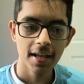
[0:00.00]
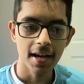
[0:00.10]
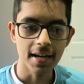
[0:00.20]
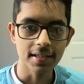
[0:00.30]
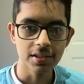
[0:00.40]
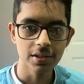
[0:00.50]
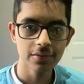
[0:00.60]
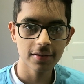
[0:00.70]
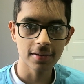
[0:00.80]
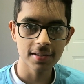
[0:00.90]
And
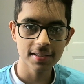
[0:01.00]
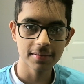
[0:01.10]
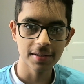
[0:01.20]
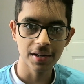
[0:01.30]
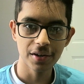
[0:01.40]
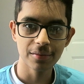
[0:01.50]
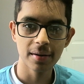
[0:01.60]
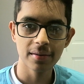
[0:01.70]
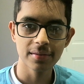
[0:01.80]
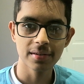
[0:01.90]
hopefully you learned something new
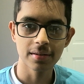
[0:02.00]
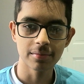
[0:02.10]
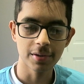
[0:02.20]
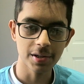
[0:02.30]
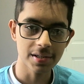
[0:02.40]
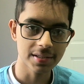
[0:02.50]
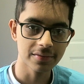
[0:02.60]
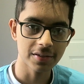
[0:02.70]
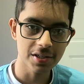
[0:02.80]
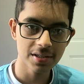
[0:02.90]
about recursive
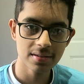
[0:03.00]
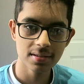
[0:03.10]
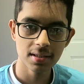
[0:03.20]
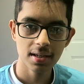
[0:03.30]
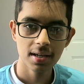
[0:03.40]
functions